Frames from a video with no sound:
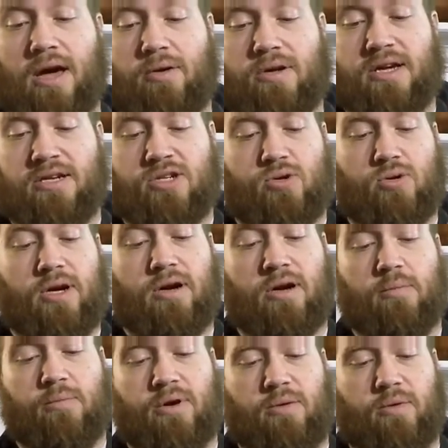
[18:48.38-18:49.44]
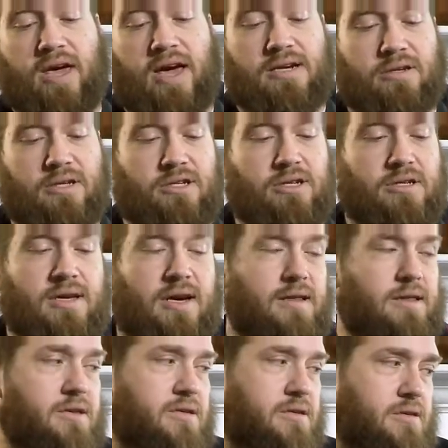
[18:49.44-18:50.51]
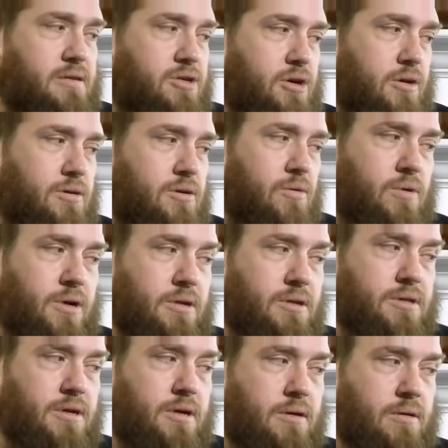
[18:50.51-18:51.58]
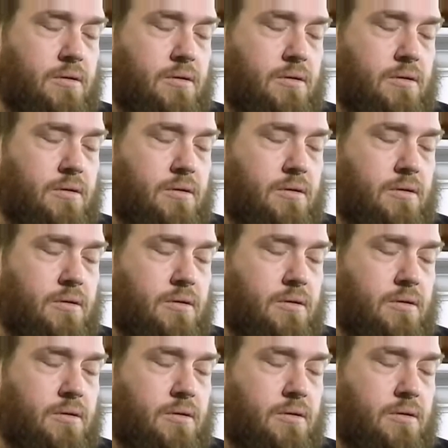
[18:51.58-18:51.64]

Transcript: I would get triggered, but we actually just got this is the Jalter one, so